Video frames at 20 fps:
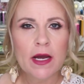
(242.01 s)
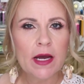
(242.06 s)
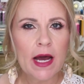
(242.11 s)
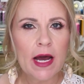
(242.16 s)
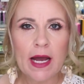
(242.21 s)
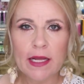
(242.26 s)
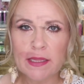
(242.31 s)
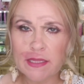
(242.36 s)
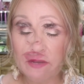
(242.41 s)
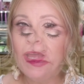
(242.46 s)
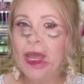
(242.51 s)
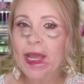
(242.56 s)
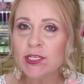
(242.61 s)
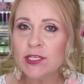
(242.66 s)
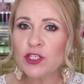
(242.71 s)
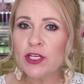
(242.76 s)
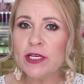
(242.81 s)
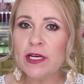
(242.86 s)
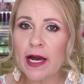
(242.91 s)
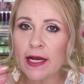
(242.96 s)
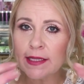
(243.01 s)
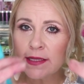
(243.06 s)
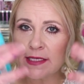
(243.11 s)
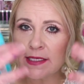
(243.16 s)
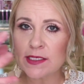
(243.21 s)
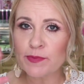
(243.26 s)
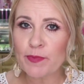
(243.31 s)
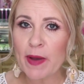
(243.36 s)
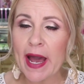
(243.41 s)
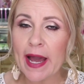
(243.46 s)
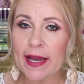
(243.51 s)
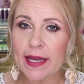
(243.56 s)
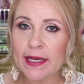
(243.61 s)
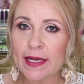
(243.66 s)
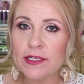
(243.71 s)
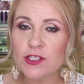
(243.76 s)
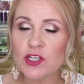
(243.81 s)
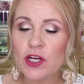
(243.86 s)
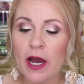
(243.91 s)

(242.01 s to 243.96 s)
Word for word: I love I it. Actually I actually got this package